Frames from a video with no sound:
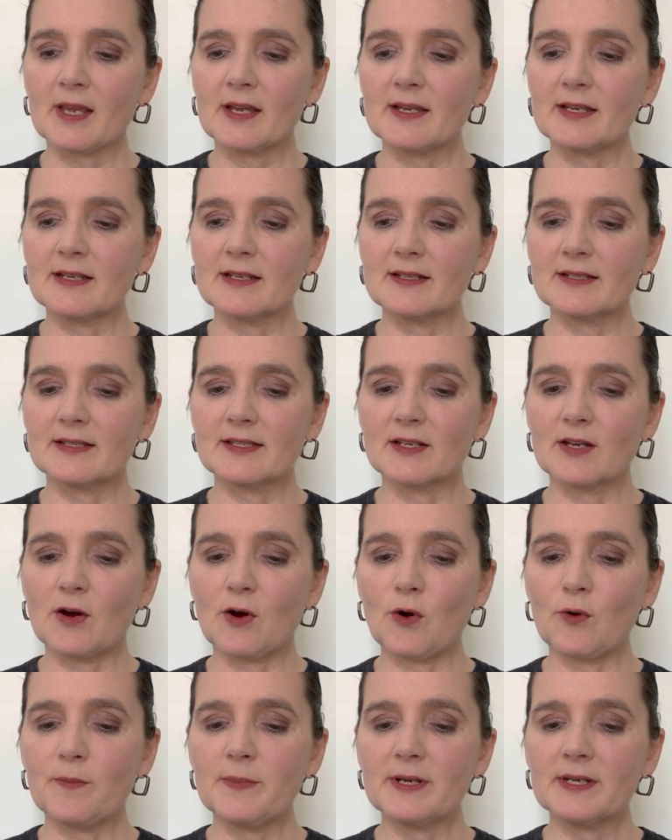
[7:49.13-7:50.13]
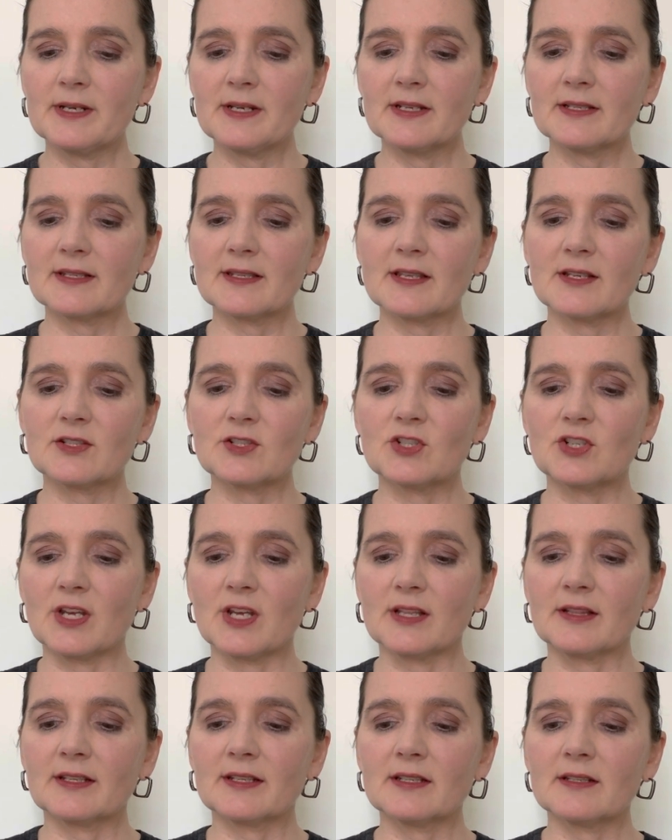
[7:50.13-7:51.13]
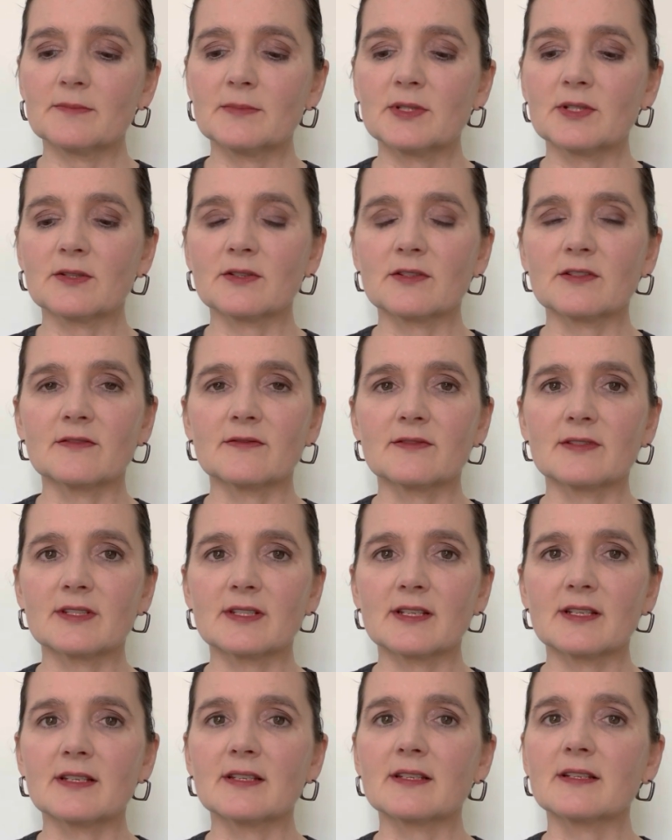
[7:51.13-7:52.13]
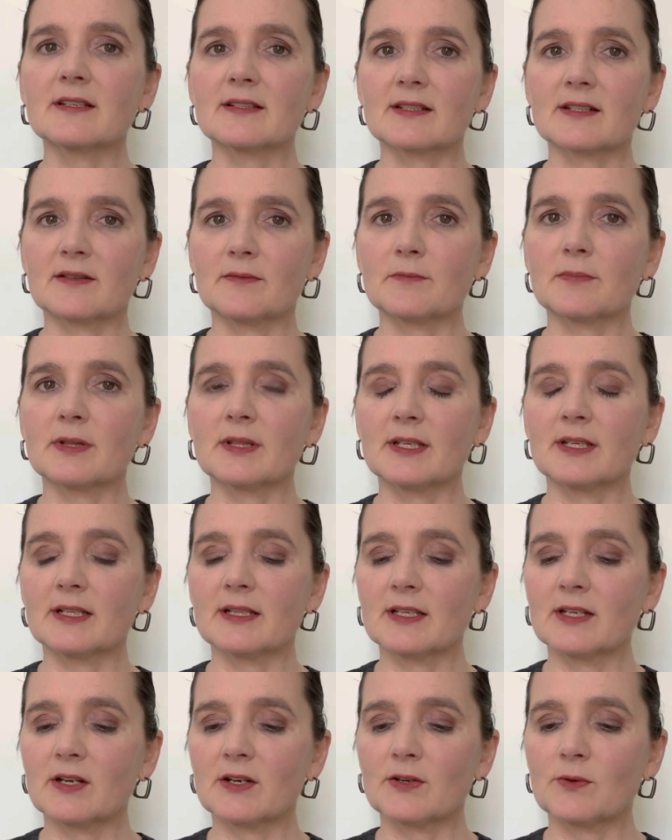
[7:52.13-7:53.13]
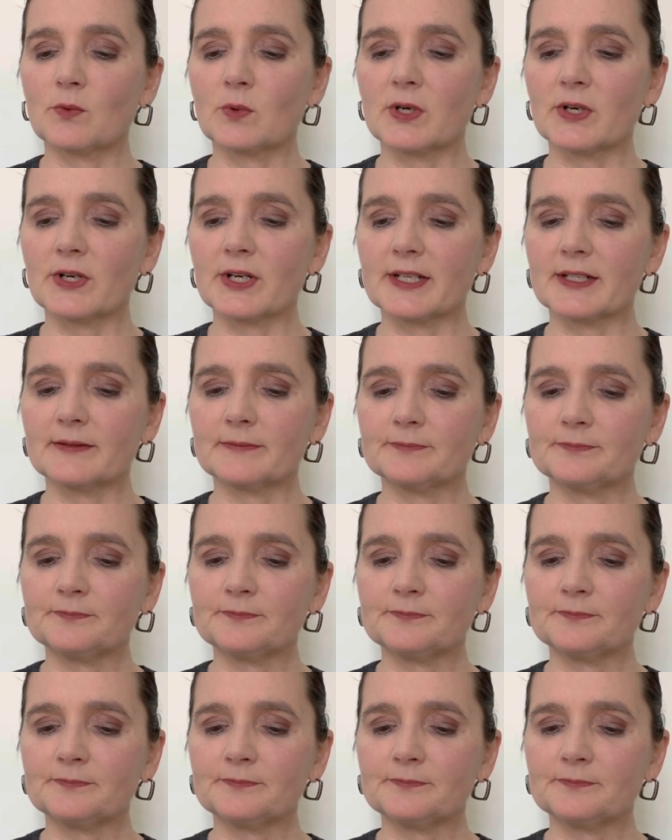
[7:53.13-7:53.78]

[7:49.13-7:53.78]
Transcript: It is an openness that gently observes and is completely unworried.